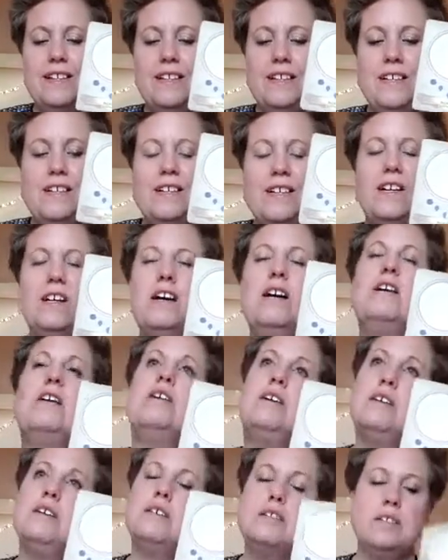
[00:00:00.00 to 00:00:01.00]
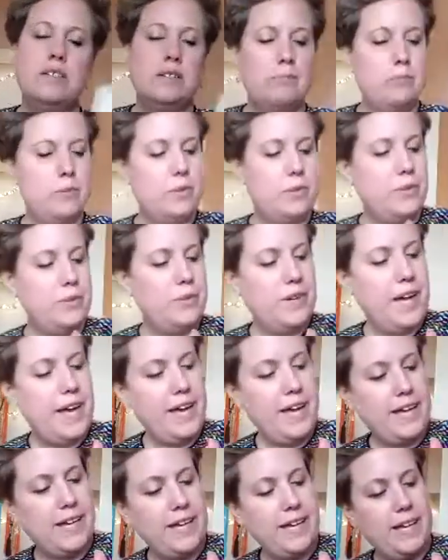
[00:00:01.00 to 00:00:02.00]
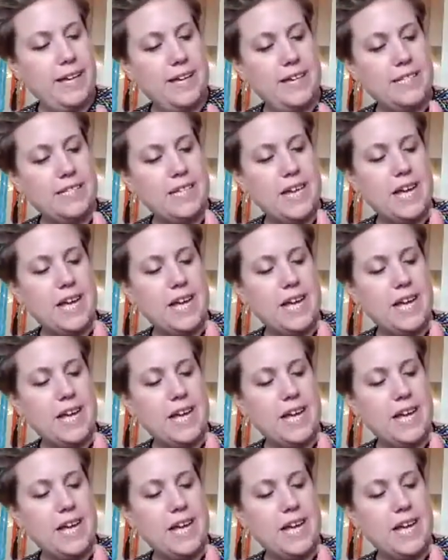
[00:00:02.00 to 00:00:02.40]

The moon is